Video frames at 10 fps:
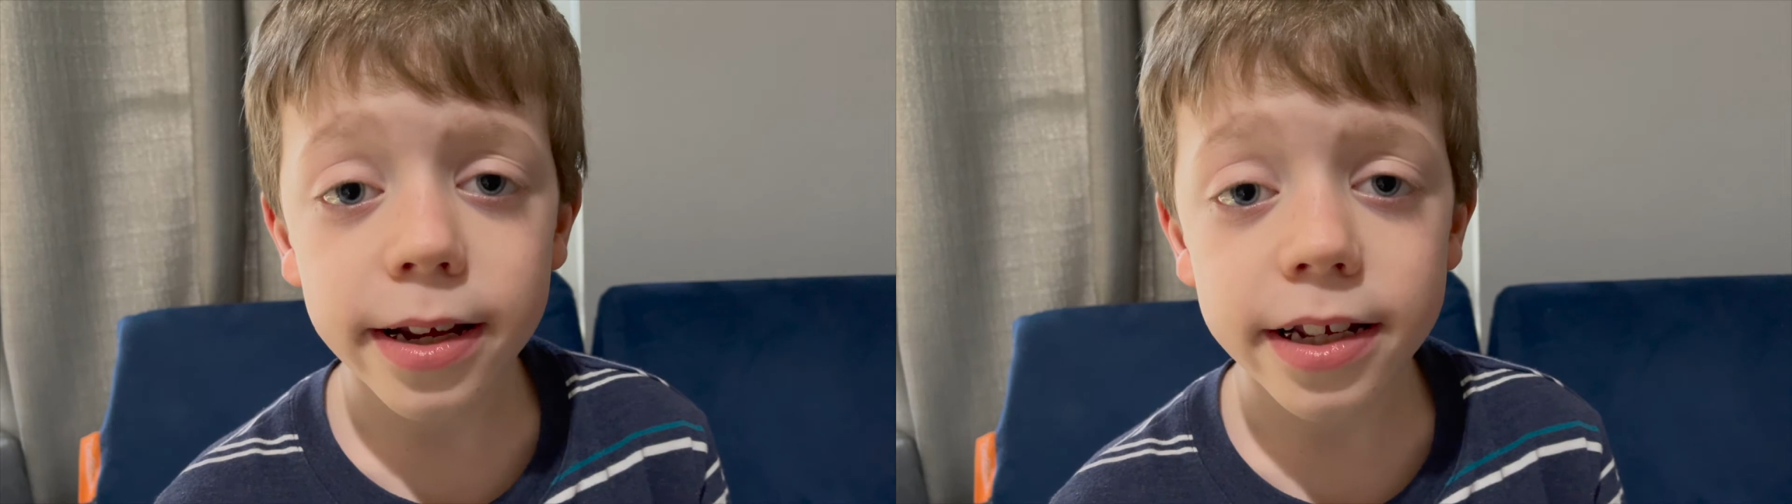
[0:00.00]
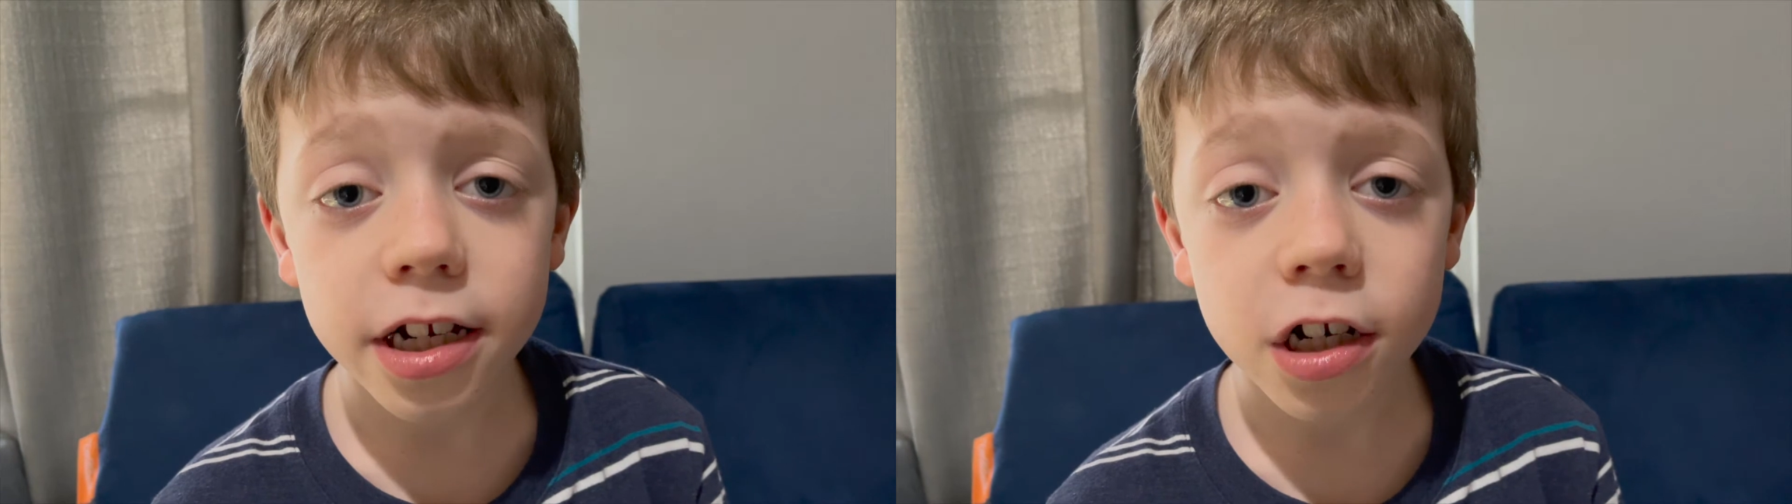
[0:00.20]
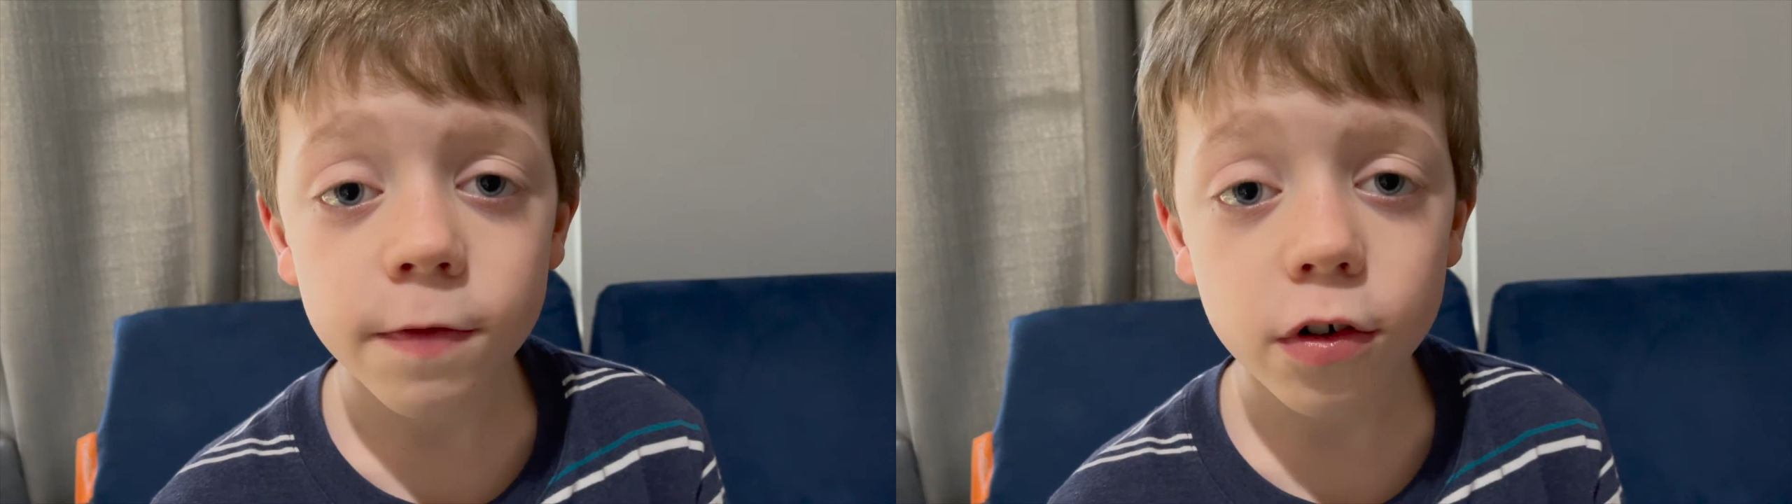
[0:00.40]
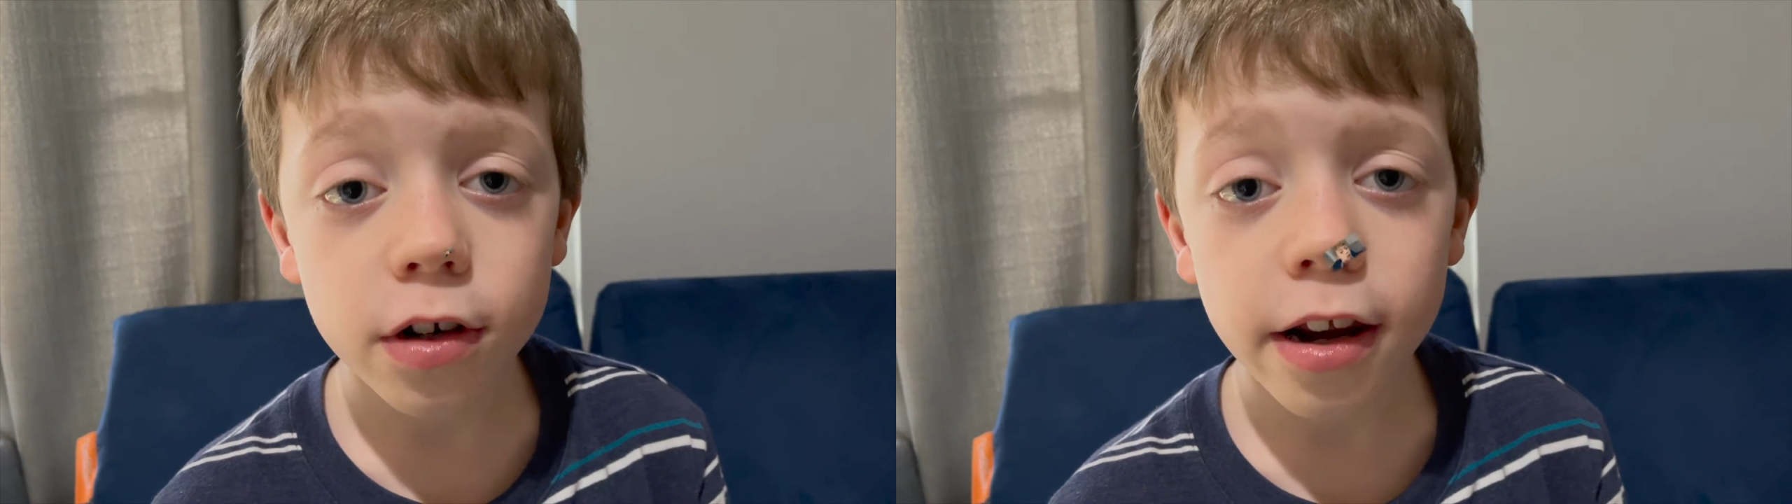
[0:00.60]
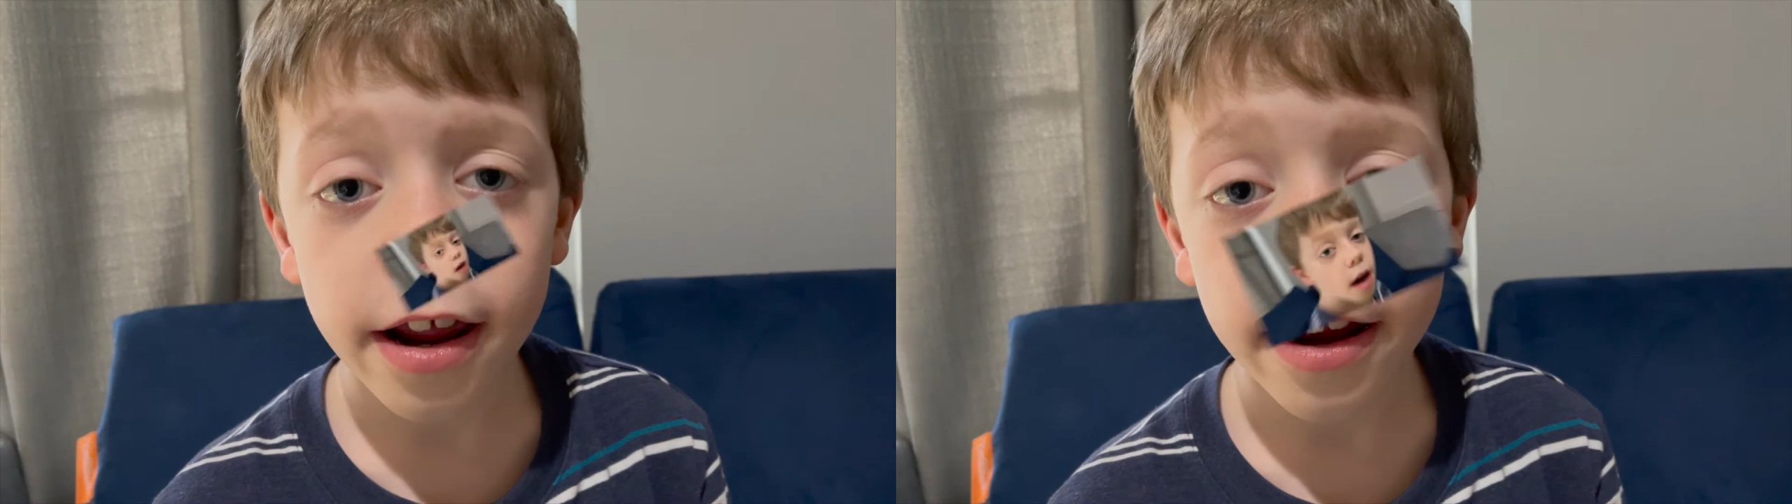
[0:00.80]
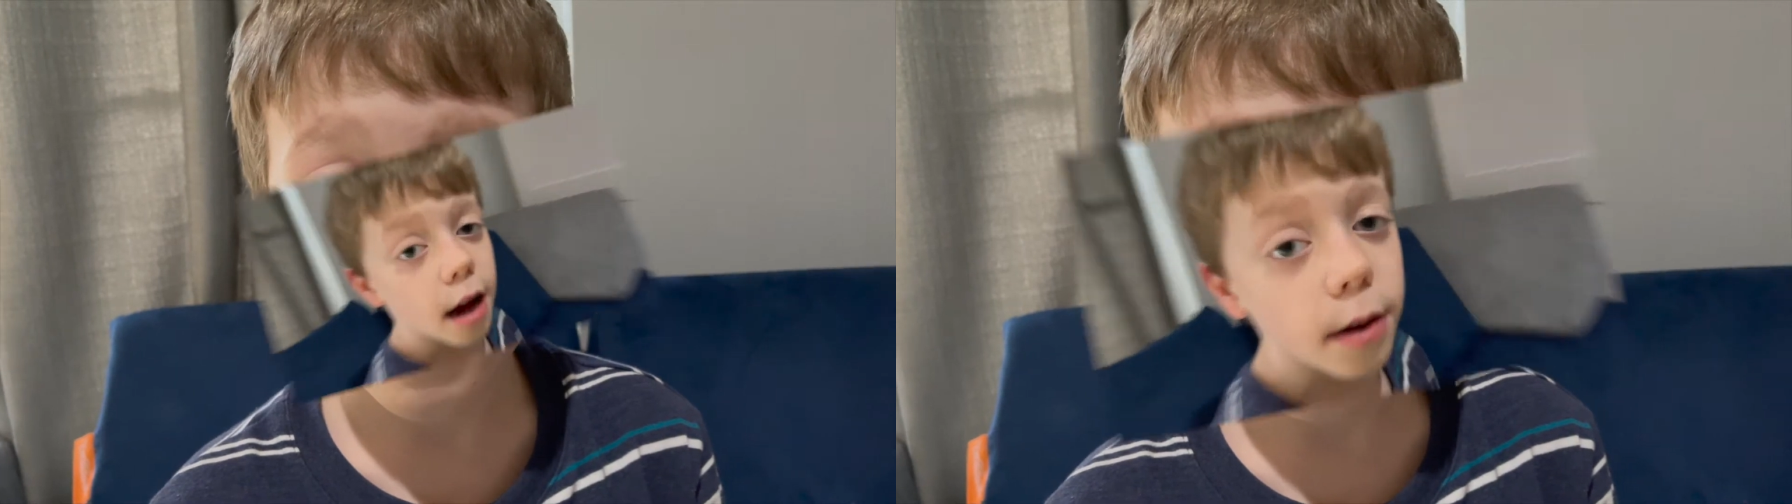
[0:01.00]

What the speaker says: message for today.